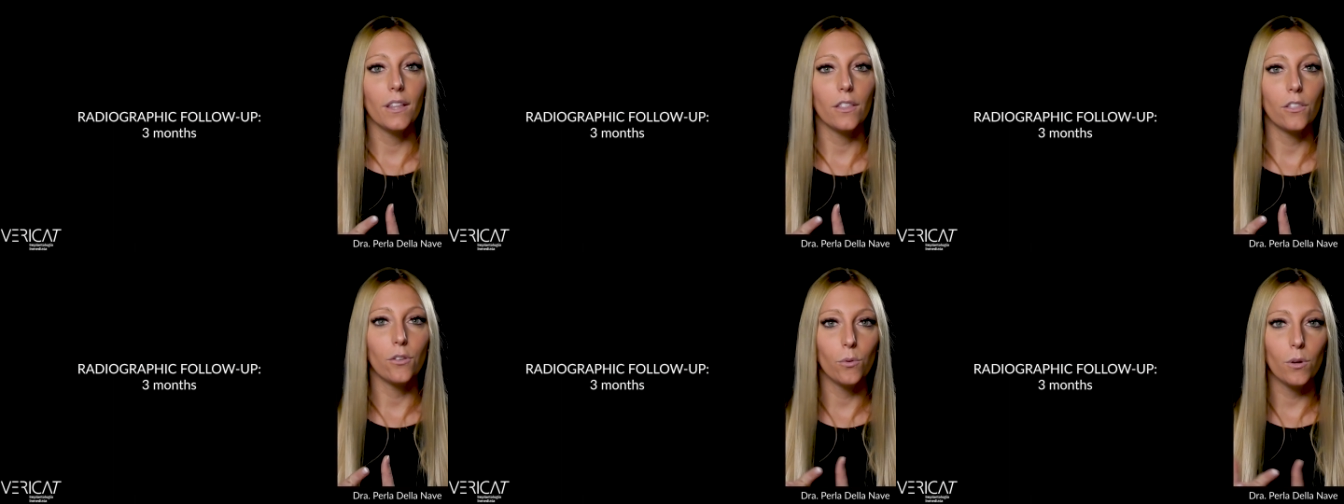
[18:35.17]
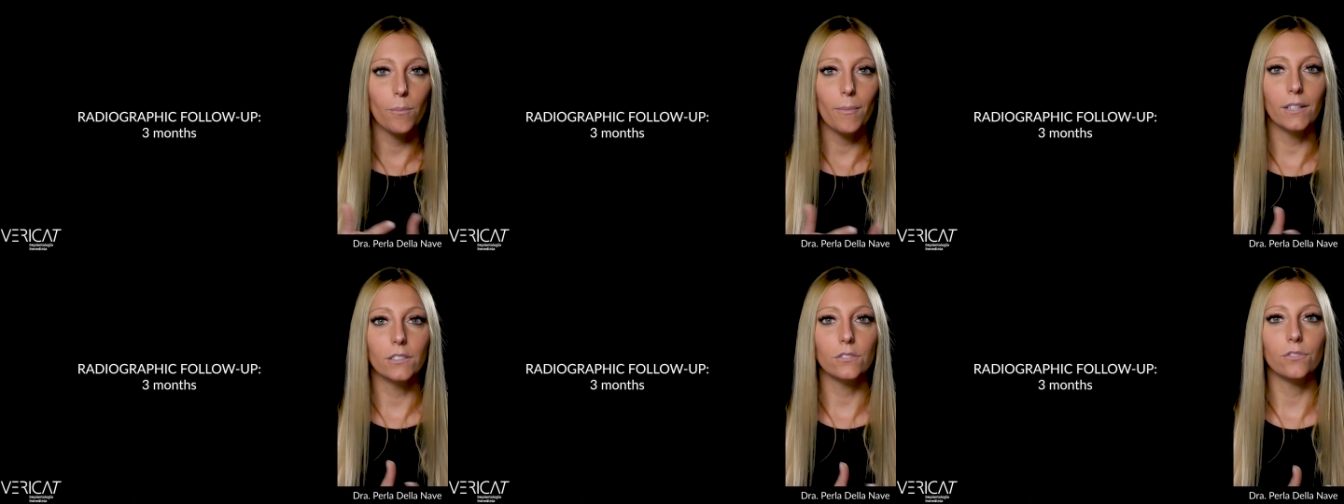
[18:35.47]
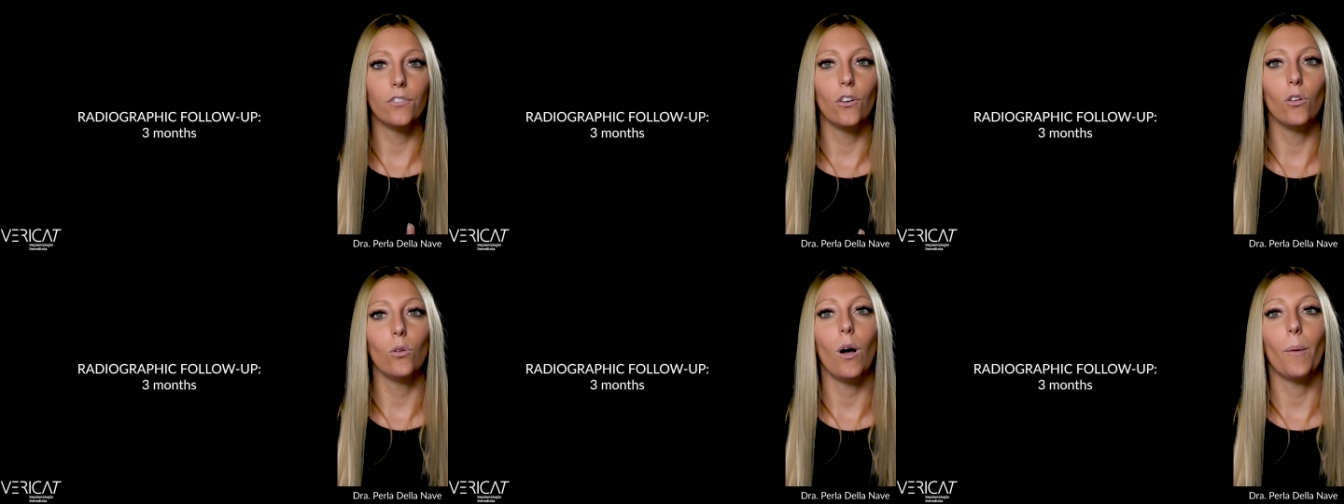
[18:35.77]
the 3-month
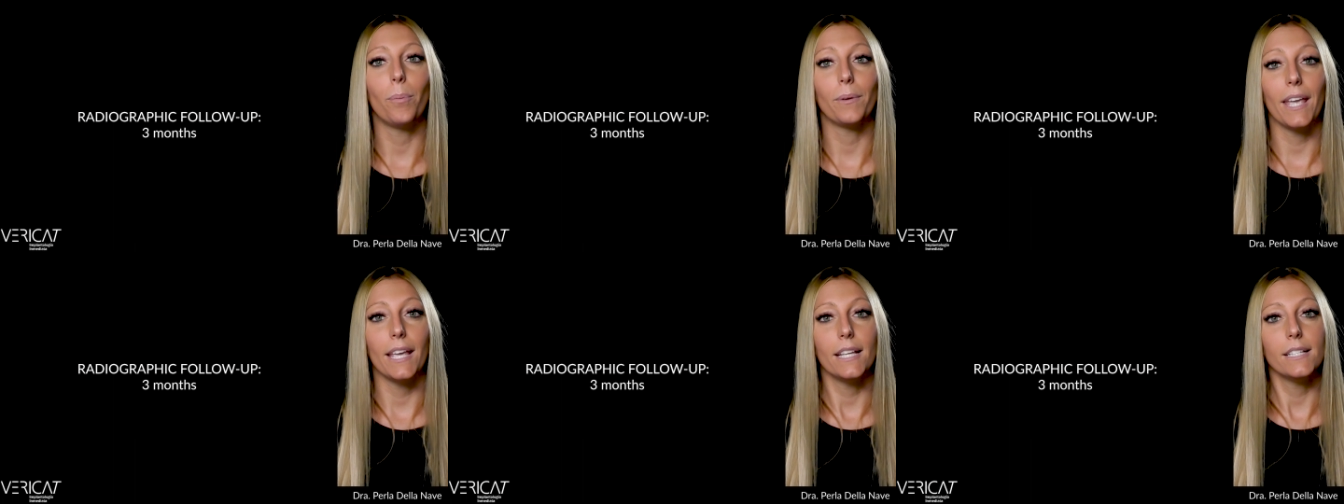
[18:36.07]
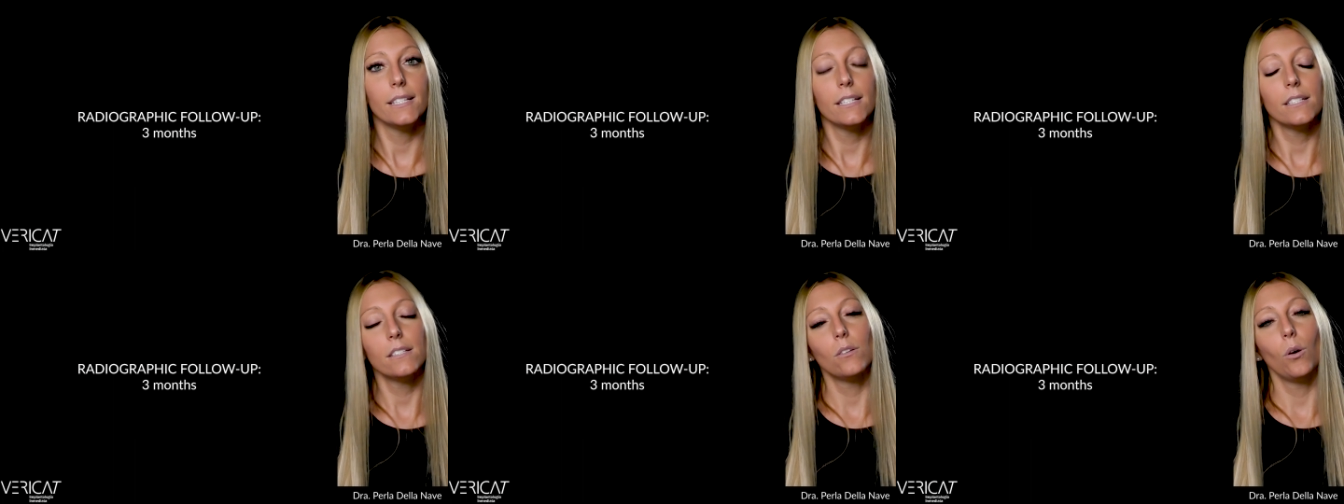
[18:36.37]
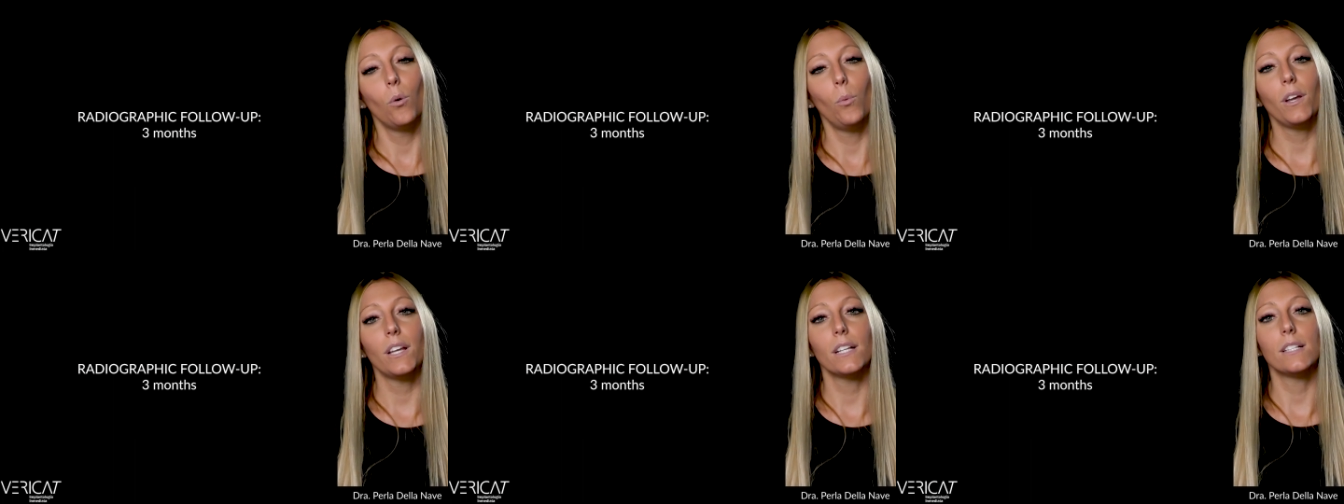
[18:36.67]
follow-up cases,
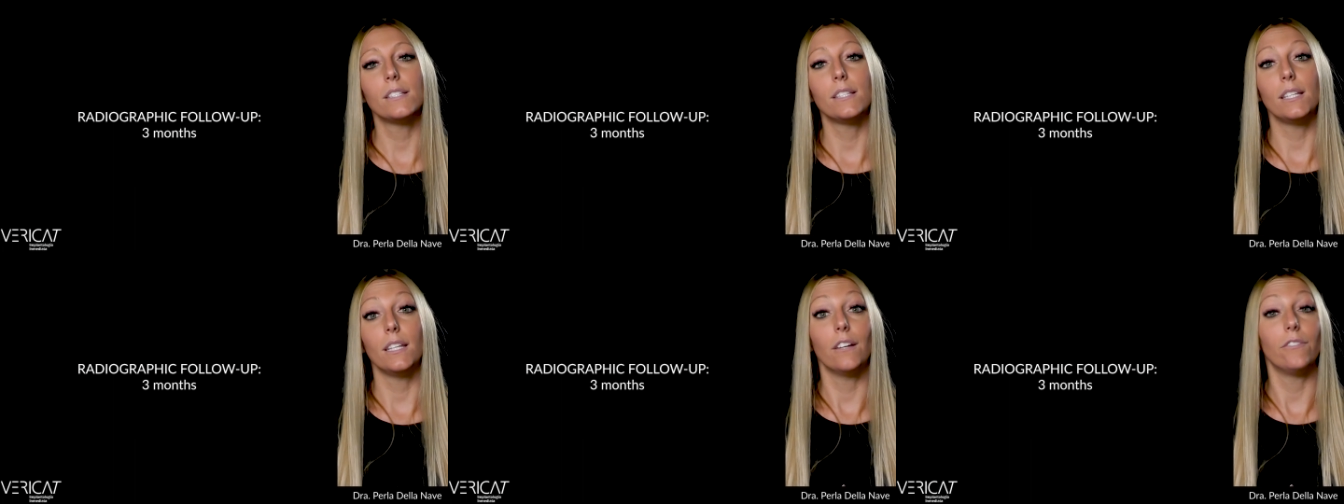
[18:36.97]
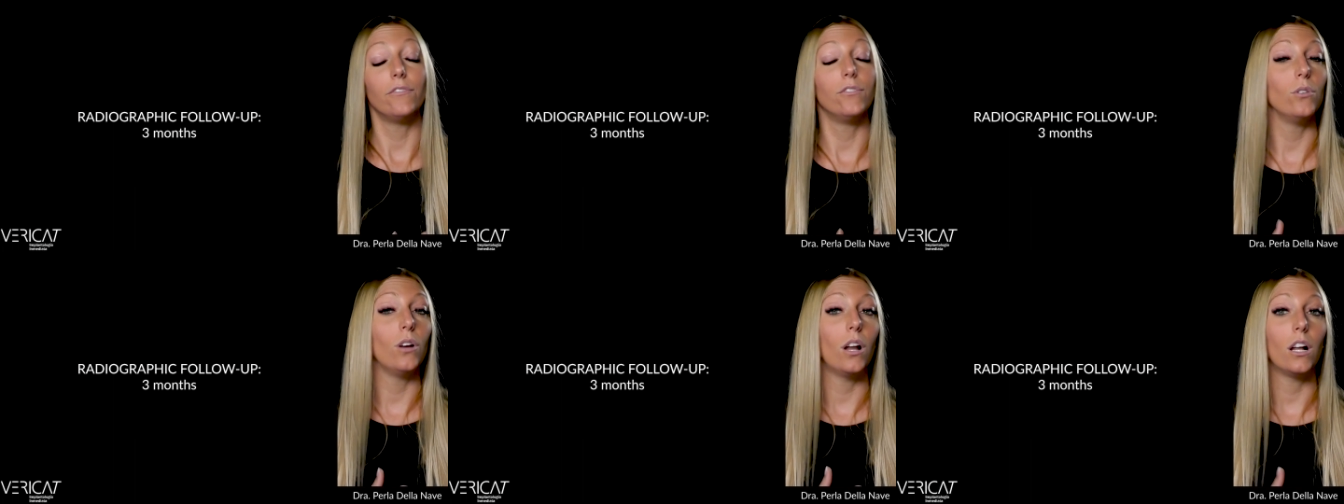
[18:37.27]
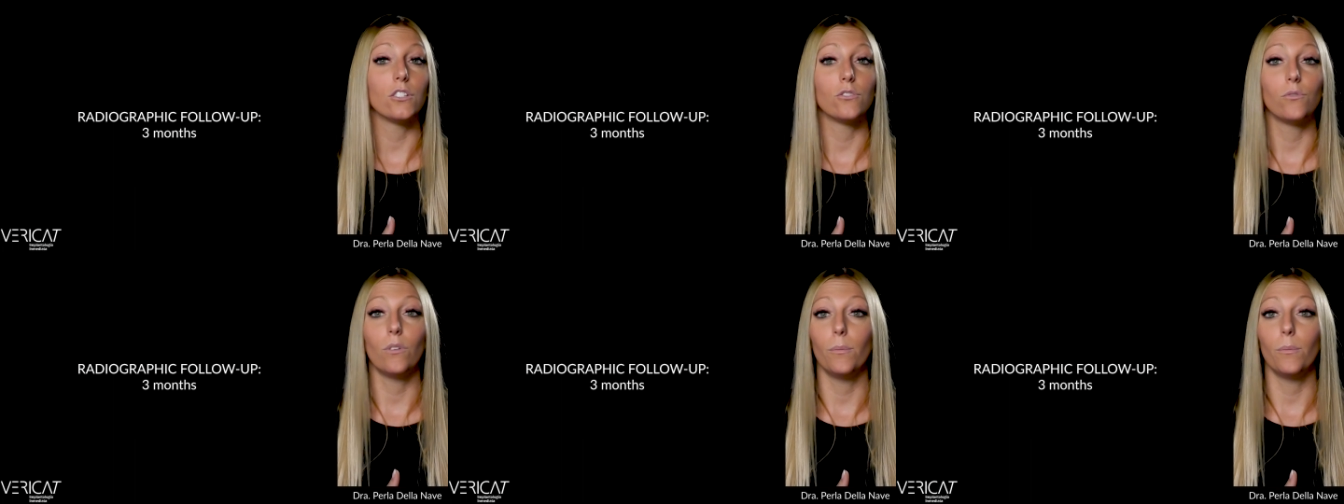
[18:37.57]
we can see a full arch